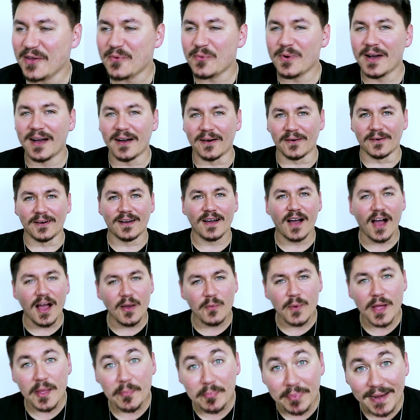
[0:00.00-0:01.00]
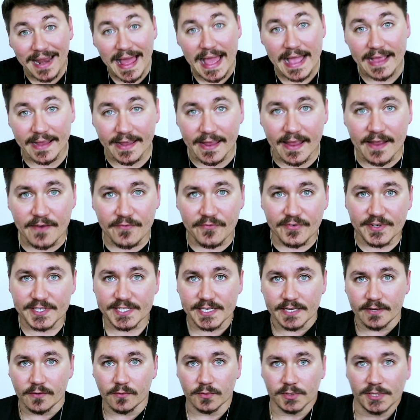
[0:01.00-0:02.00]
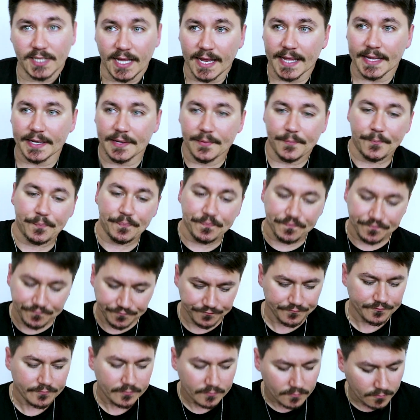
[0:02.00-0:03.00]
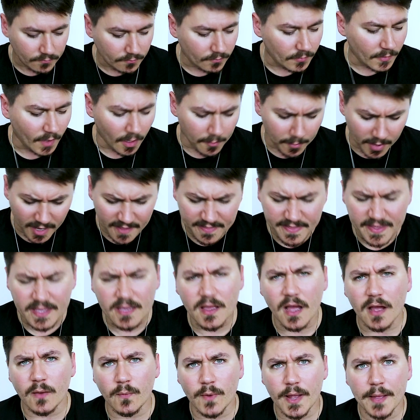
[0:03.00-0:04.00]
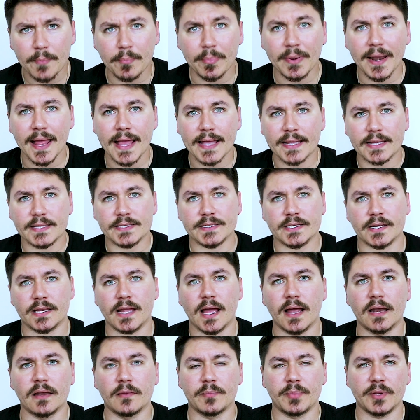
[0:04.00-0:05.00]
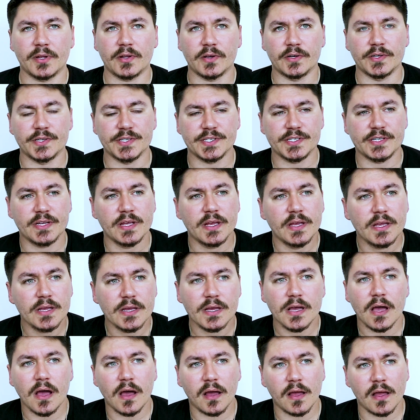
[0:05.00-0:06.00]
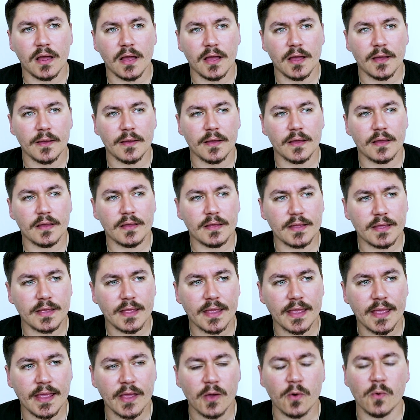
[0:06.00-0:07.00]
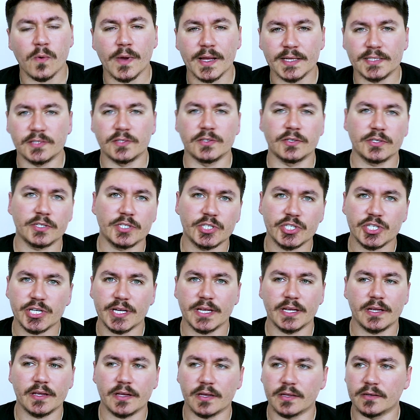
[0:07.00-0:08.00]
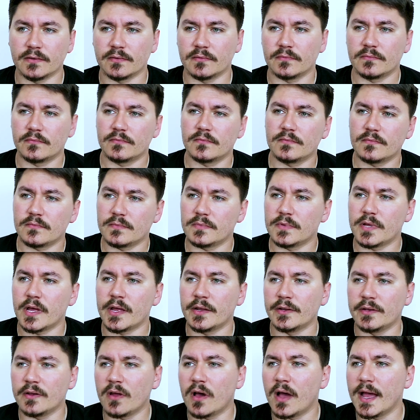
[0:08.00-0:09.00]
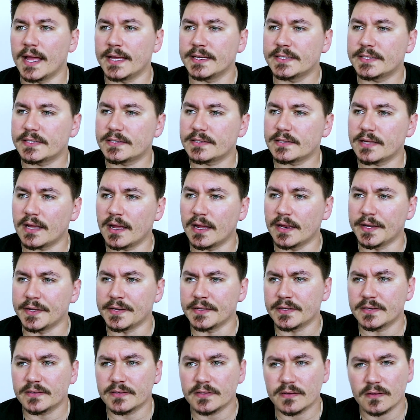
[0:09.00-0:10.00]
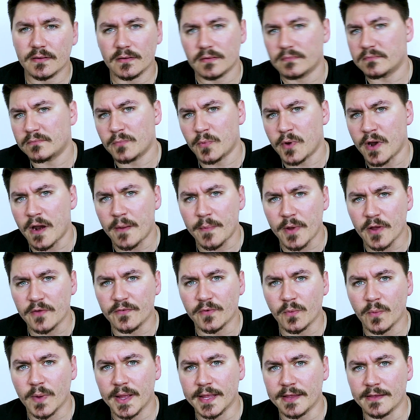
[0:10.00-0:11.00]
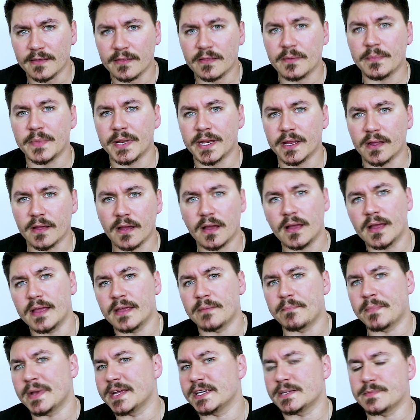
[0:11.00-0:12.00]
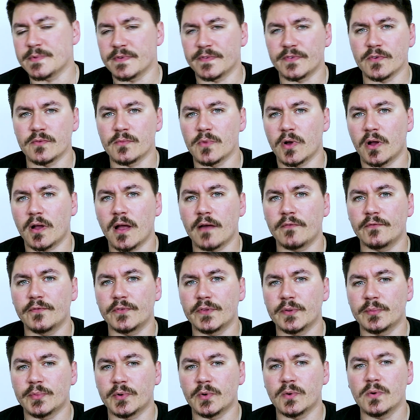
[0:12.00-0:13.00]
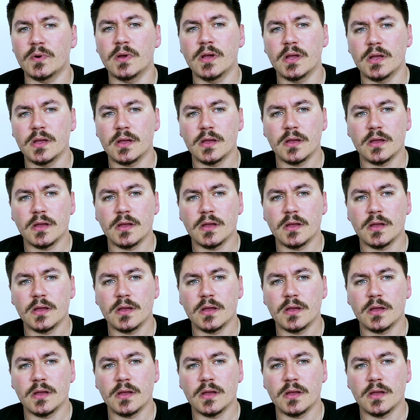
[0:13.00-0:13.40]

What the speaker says: Well, I wear black every single day. But I think I wear black as a colour because it always looks chic and nice, and where I'm overweight at the minute, it makes me feel more comfortable.